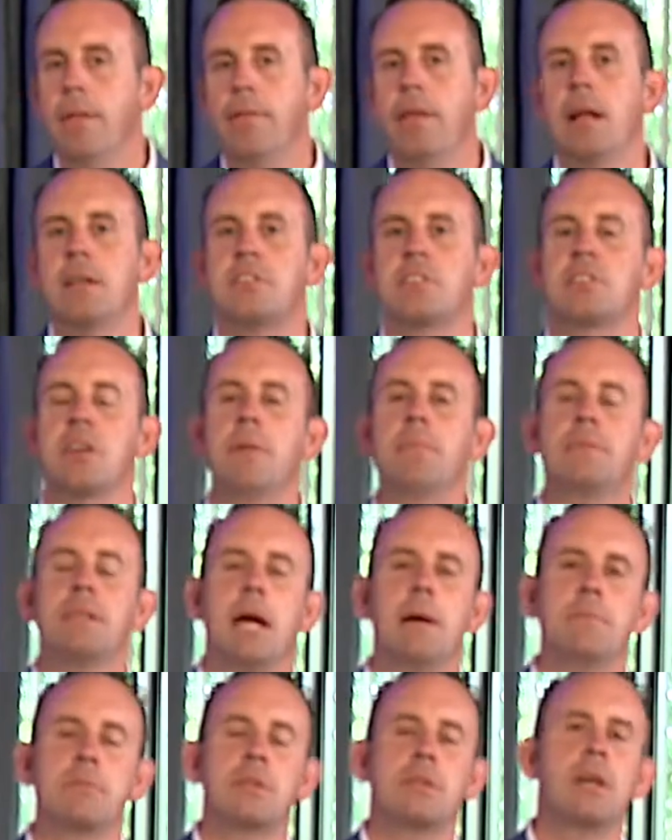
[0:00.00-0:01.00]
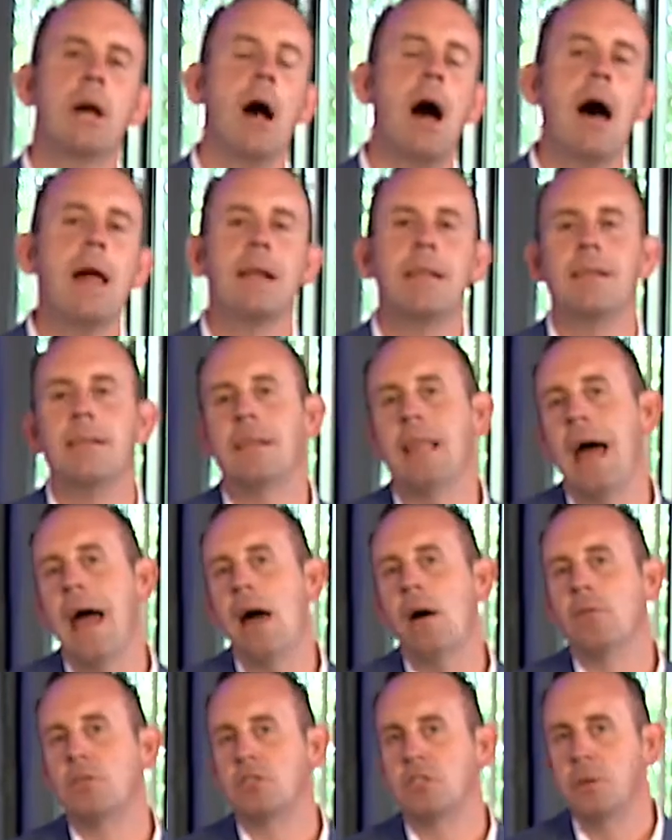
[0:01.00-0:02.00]
that sometimes God
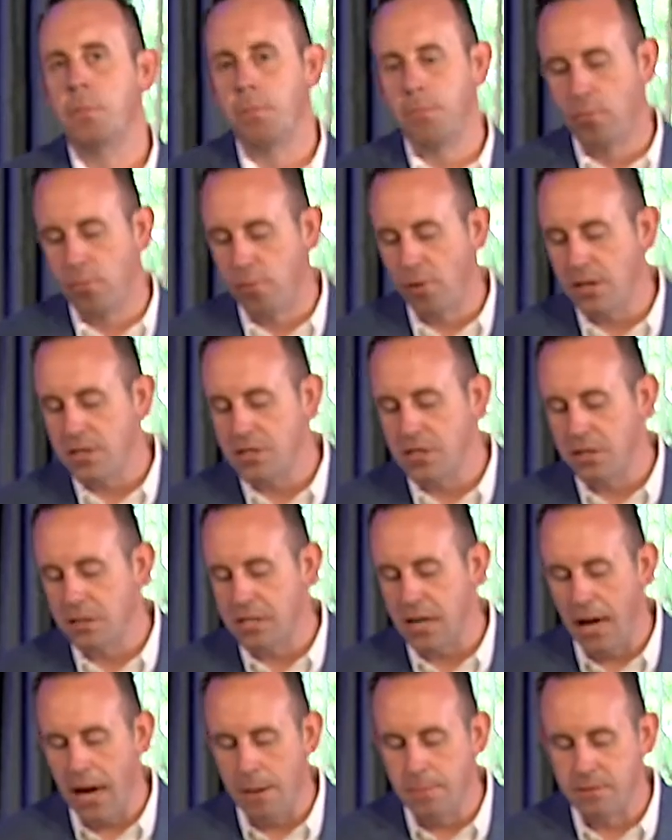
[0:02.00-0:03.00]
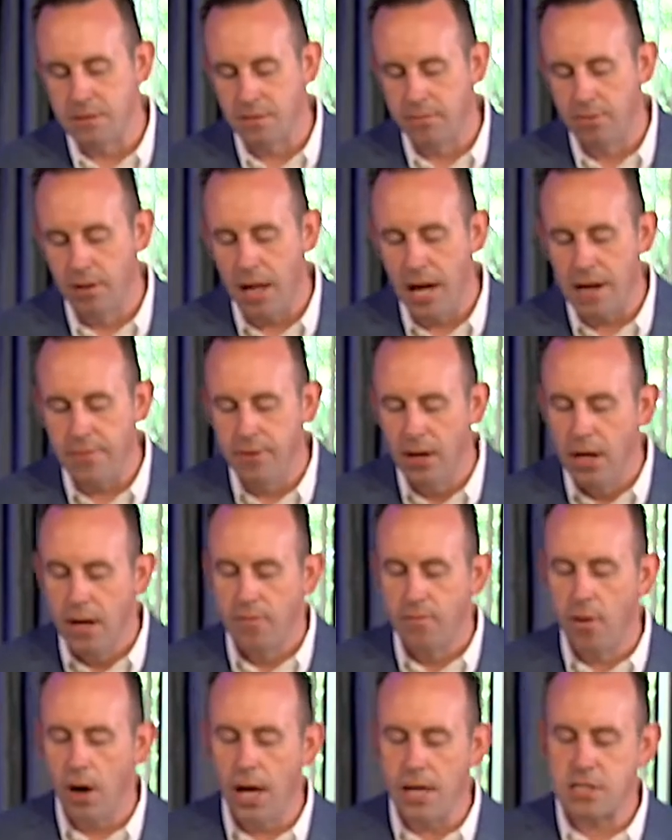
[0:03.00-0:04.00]
allows the prison times of
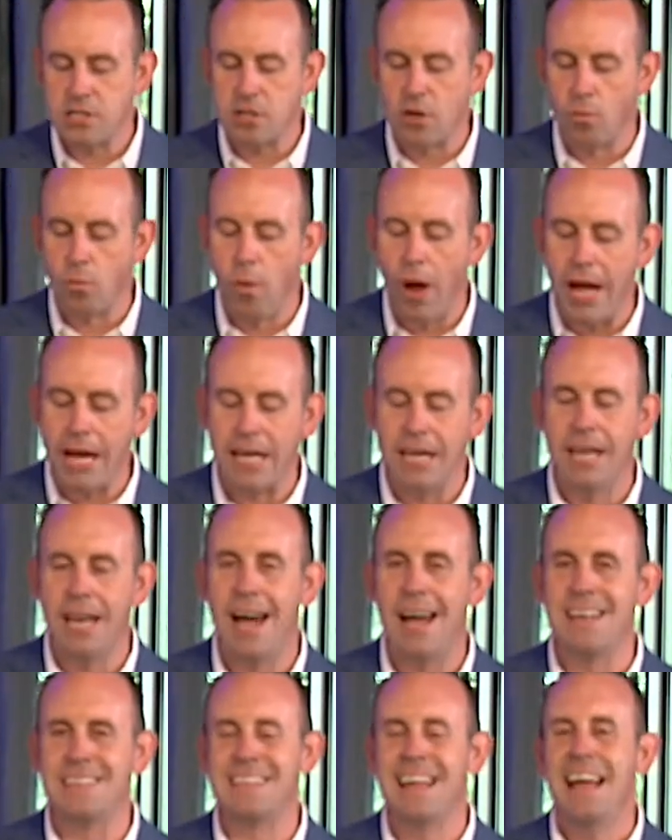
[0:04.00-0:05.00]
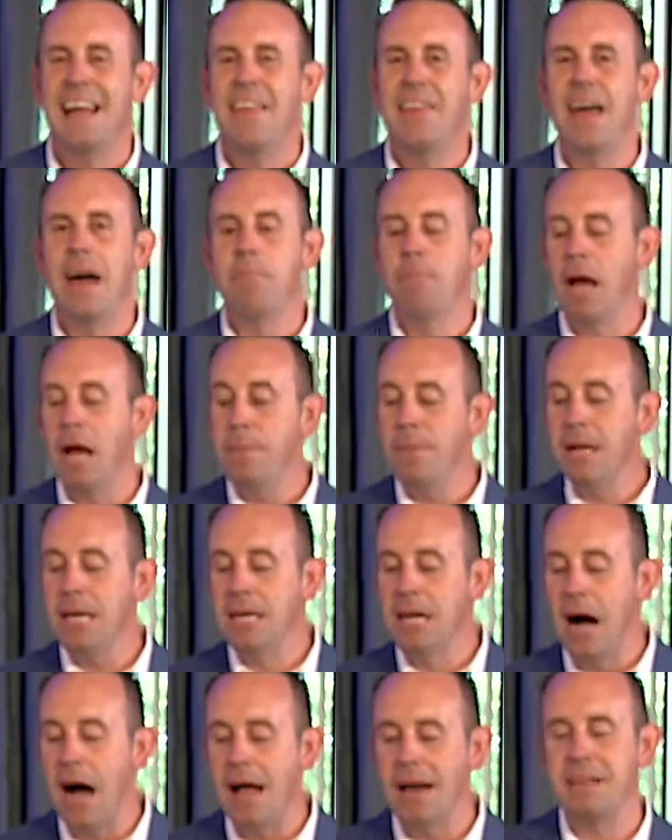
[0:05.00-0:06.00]
life for us to recognize that maybe
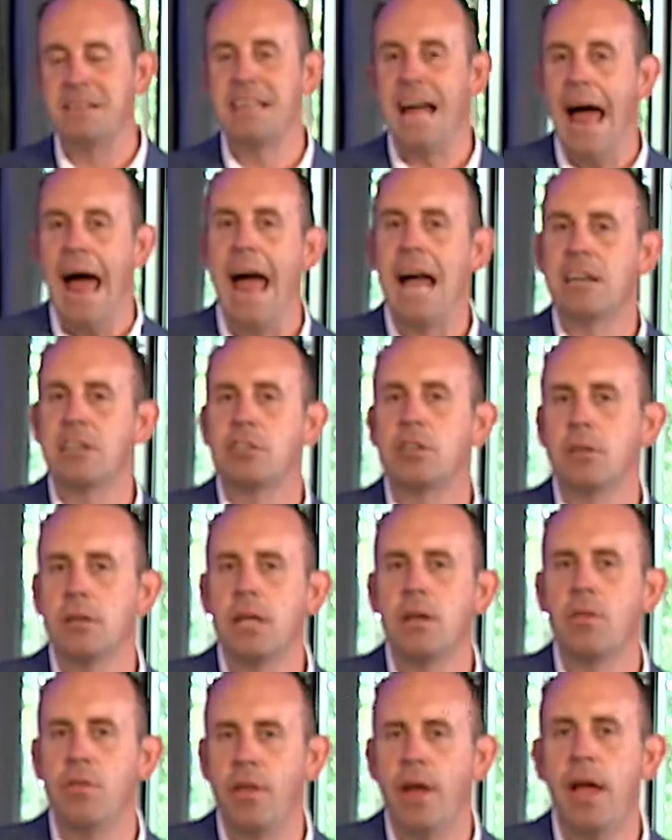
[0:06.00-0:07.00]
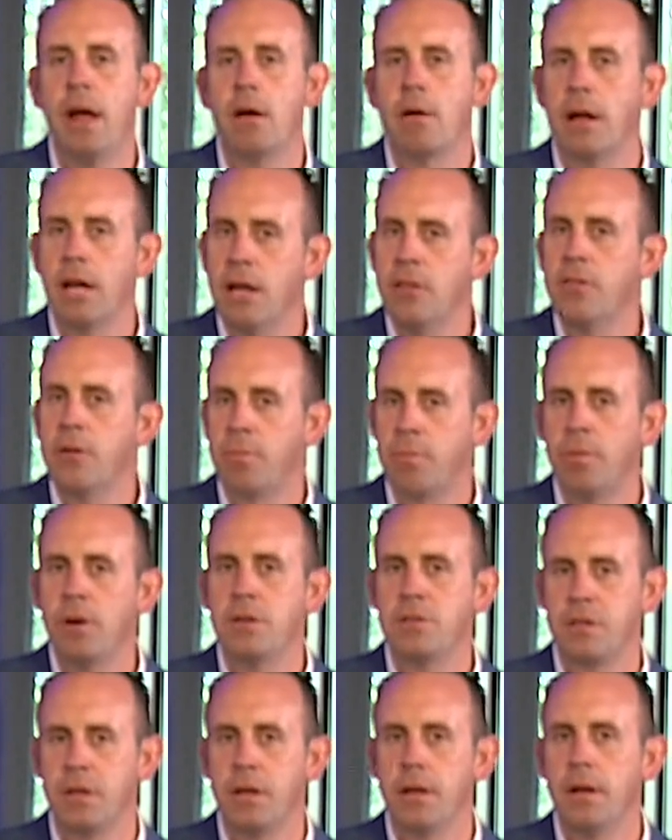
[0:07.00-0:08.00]
God is actually there in the
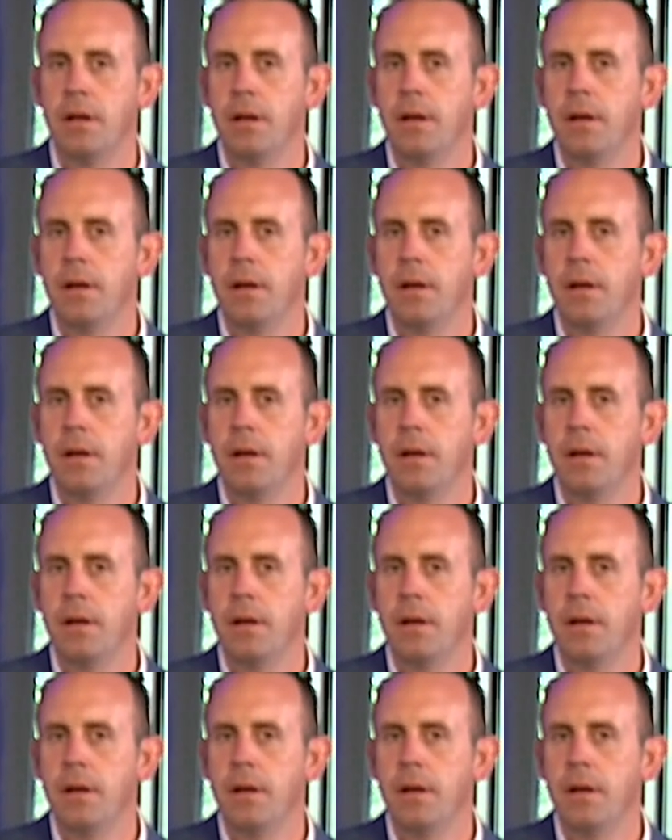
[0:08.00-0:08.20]
prison.